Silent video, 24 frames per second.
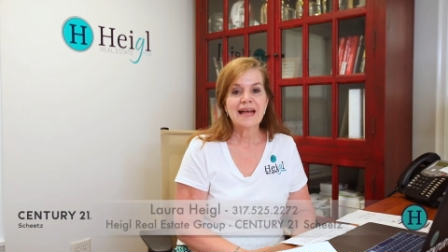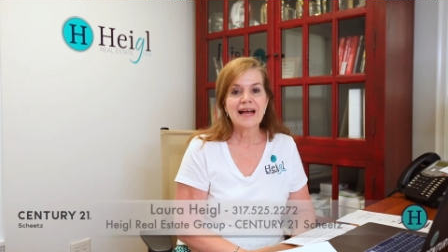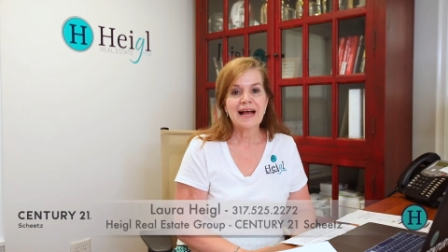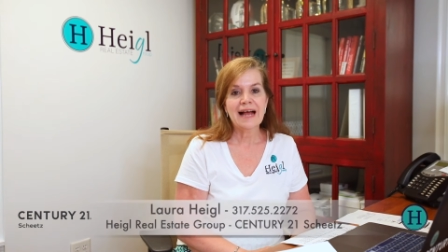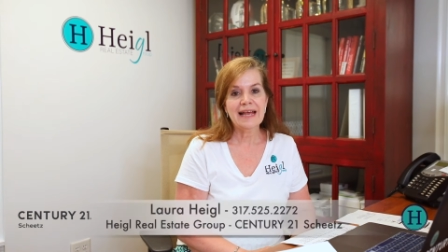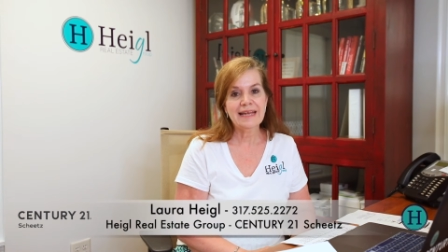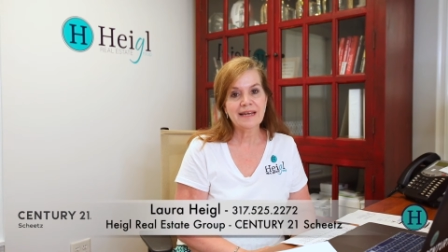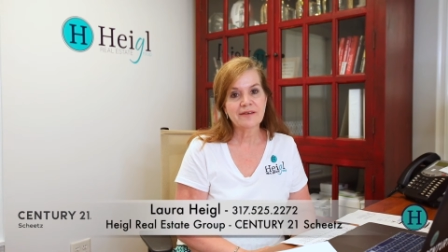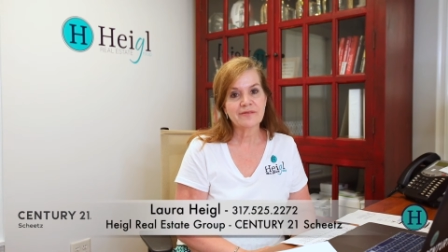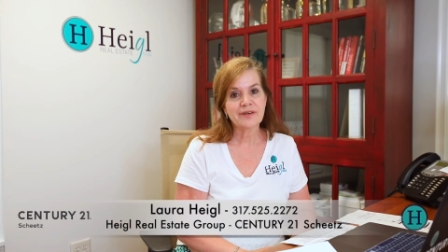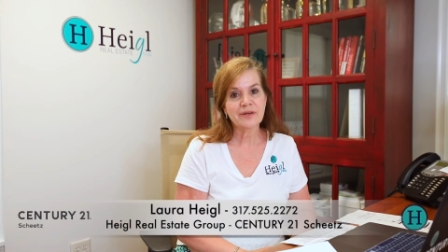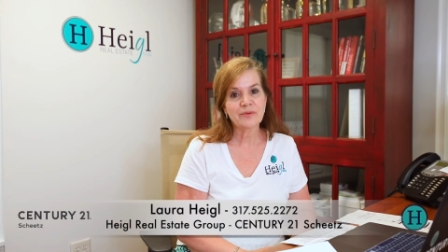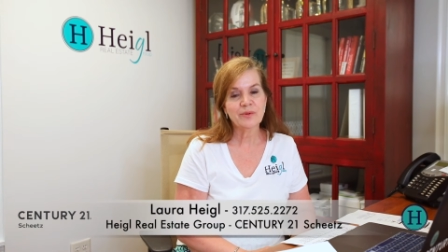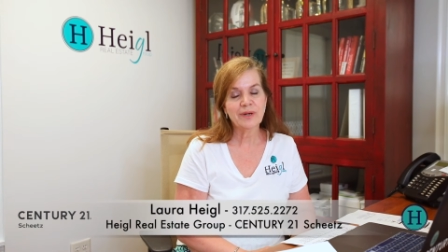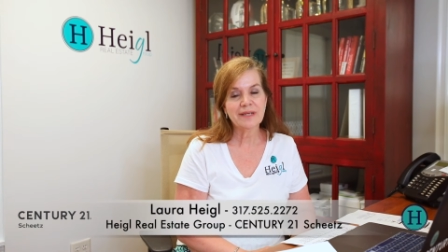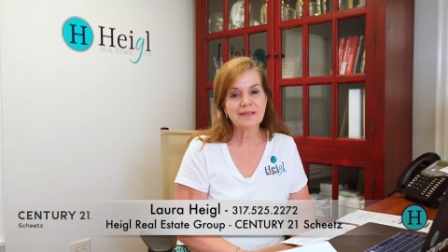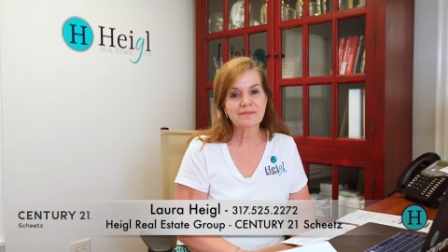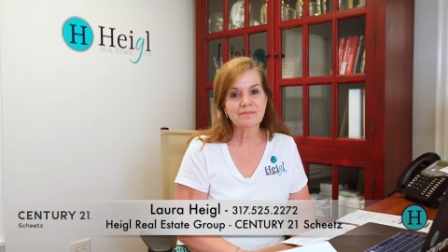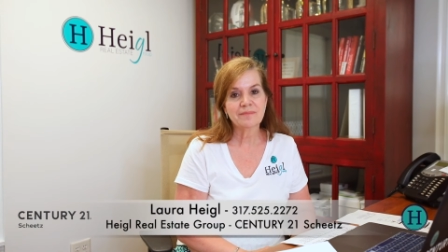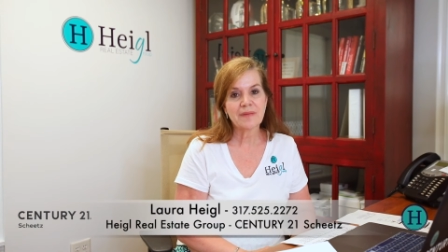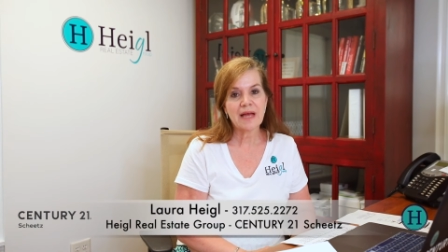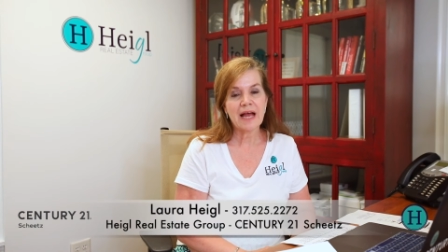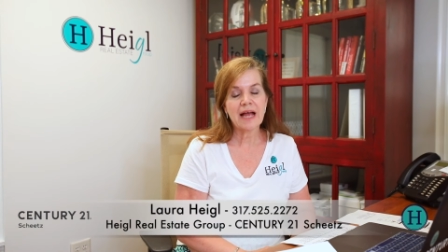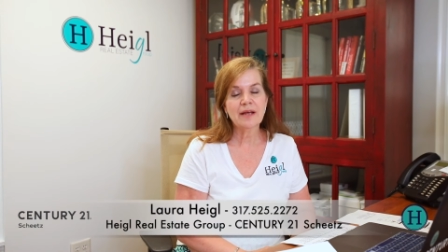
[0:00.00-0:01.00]
Hi
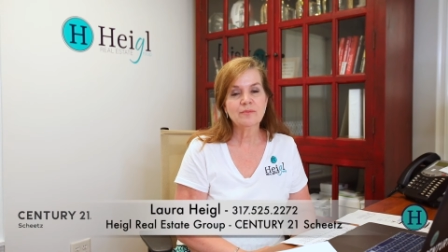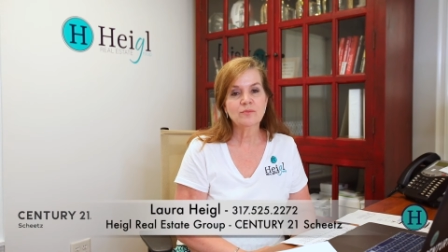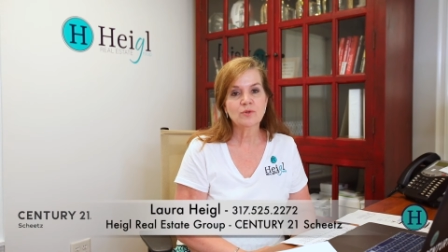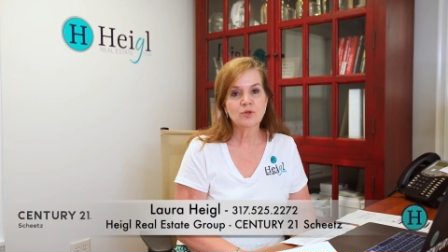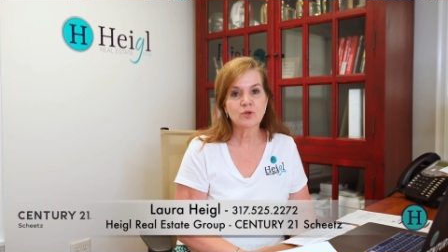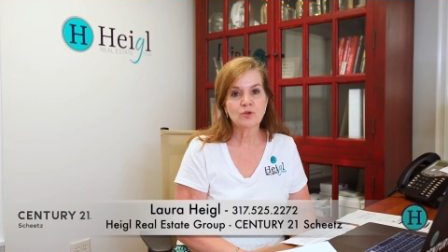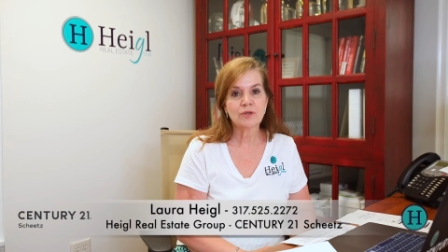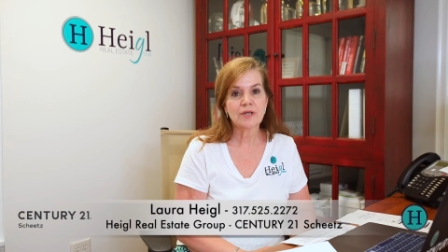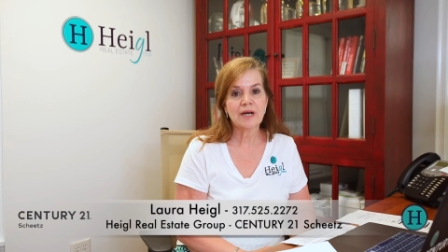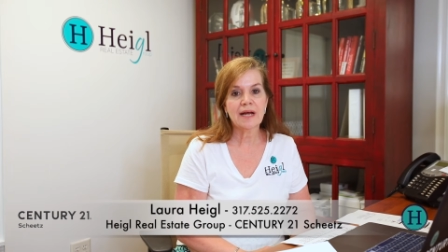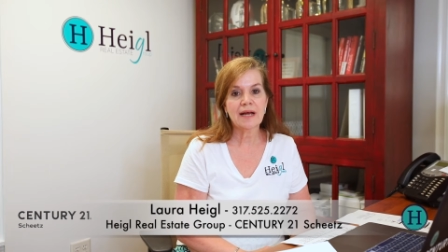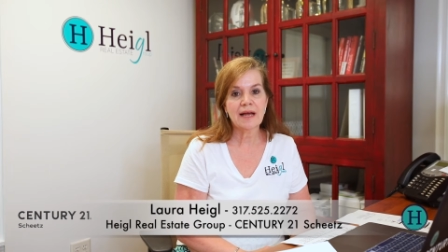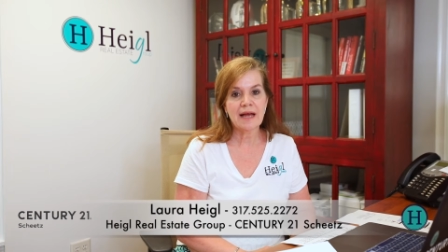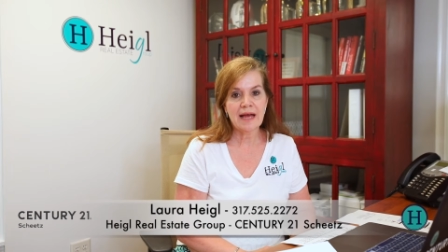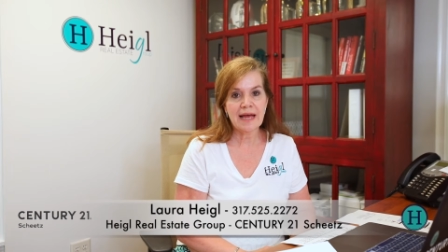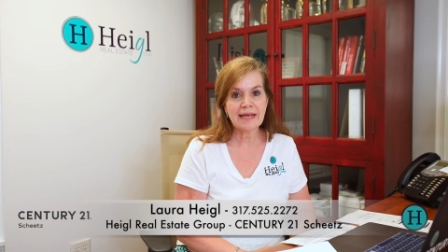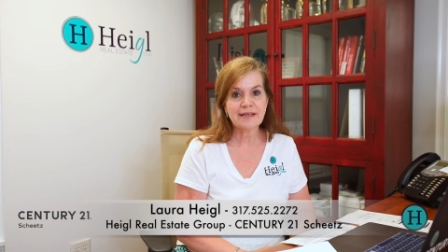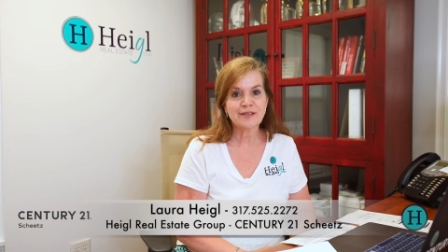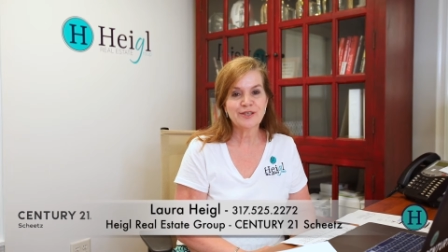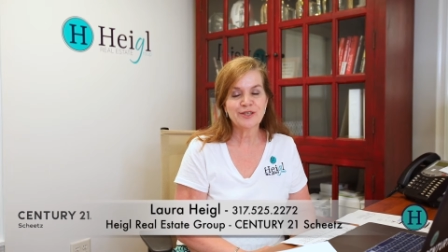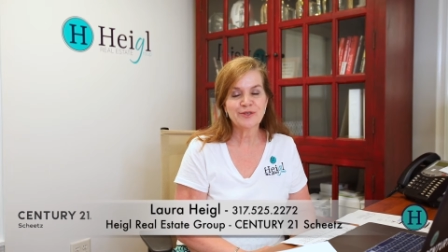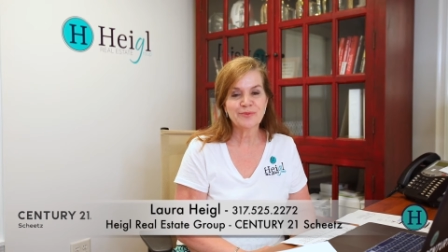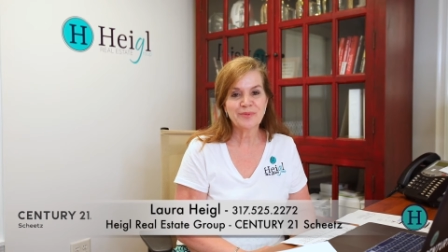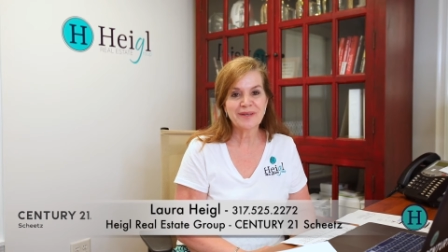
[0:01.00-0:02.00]
everyone, I'm Laura
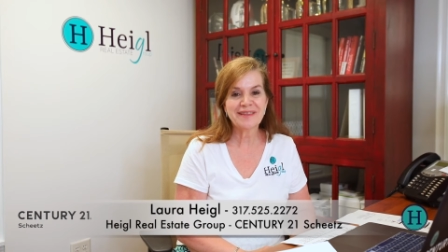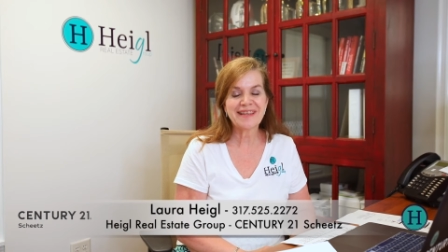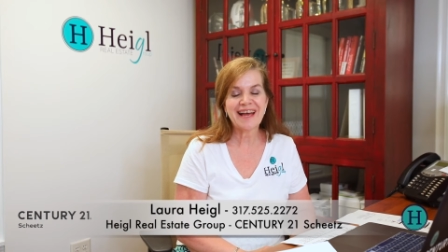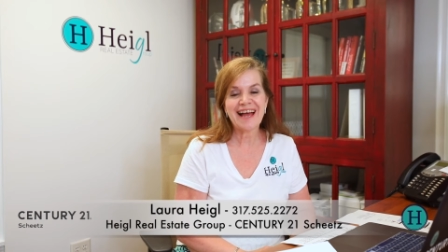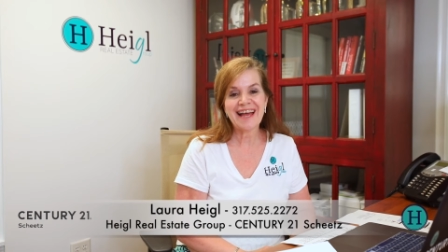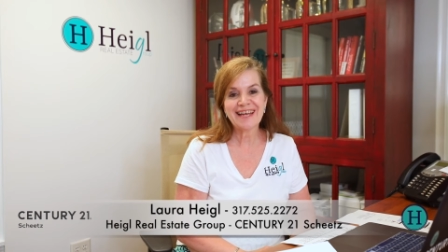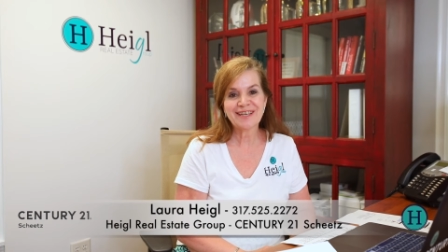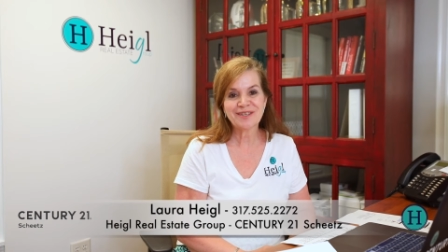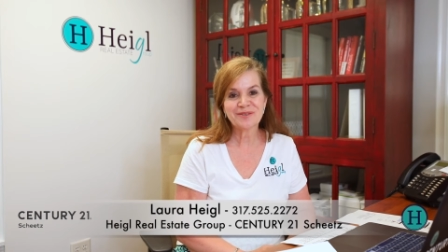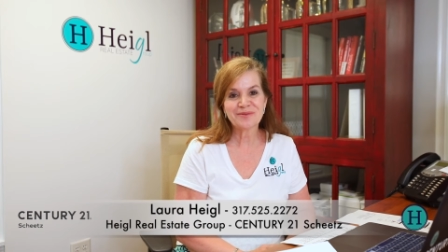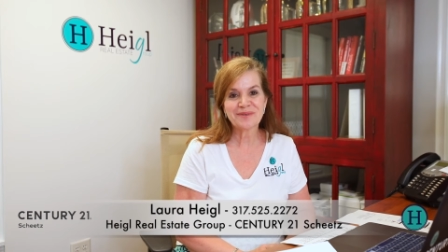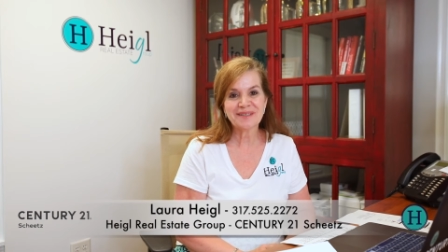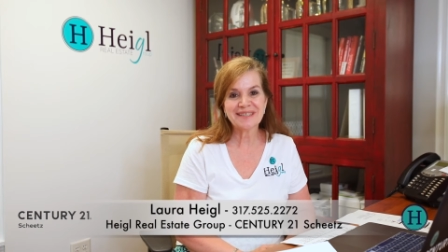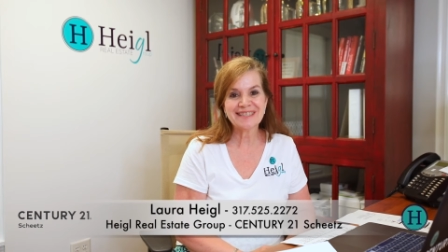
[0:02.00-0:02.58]
Heigl with the Heigl